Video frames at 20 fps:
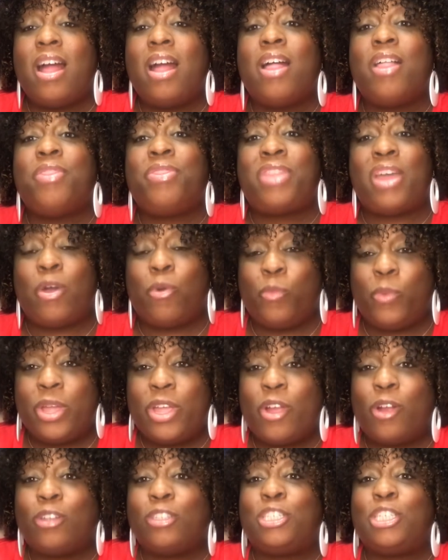that
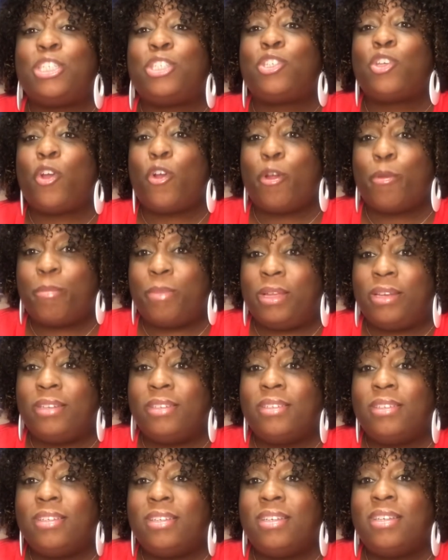we are determined
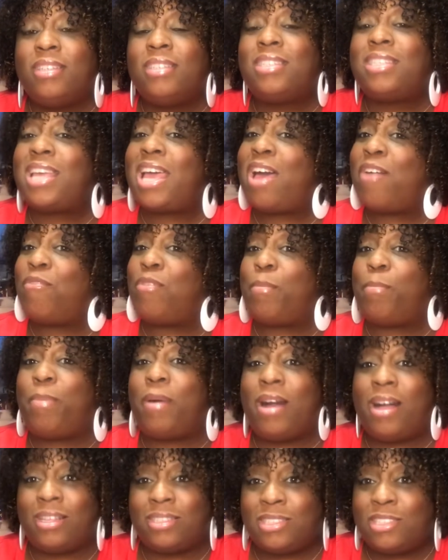to have a
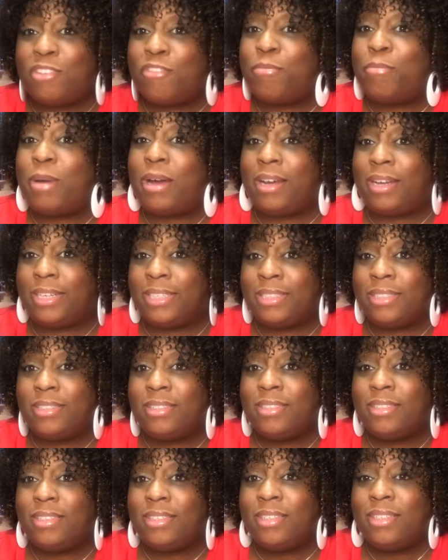positive mind.
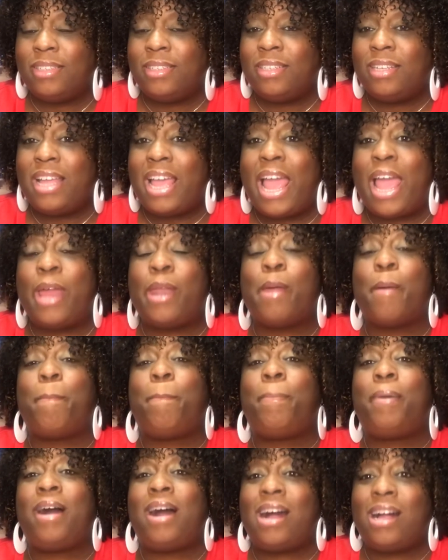And a
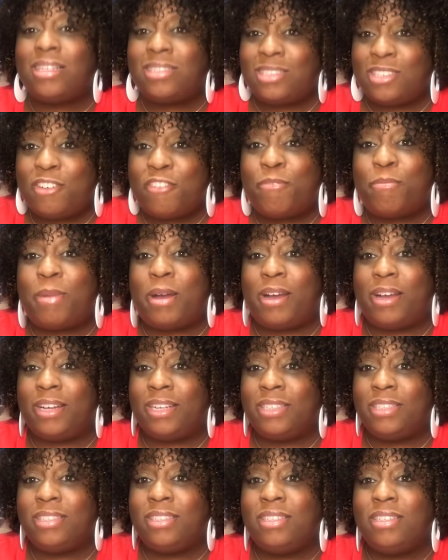positive
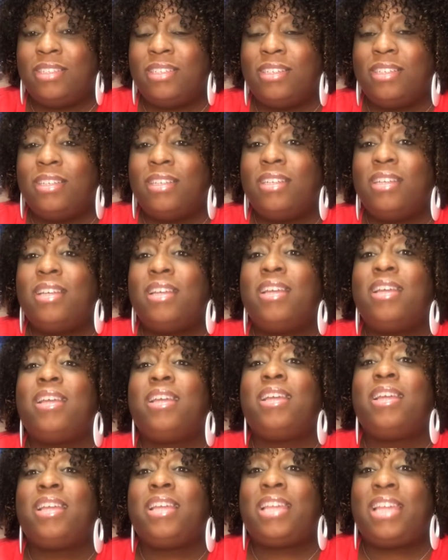mind
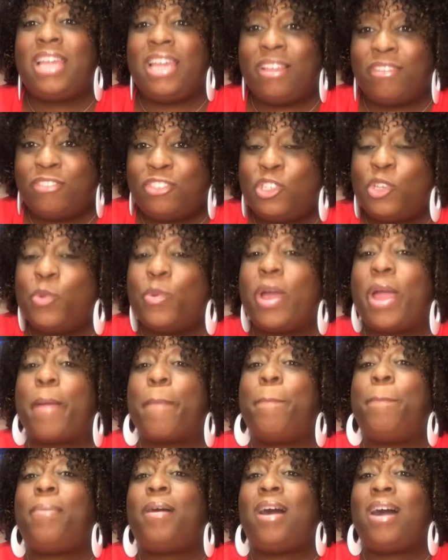gives you a
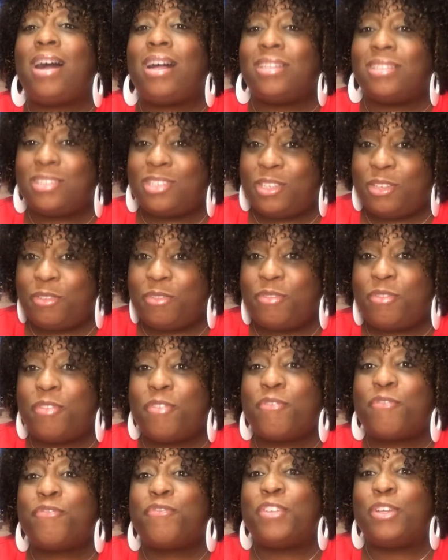positive
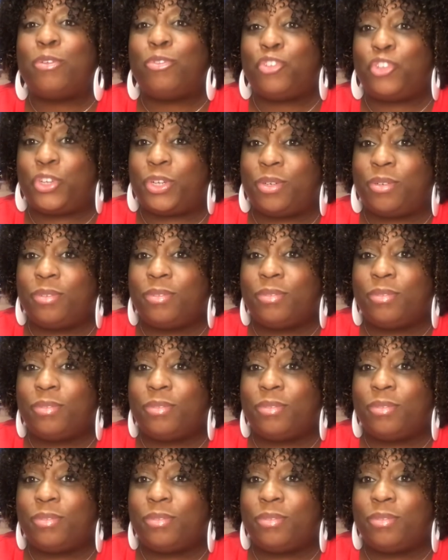future.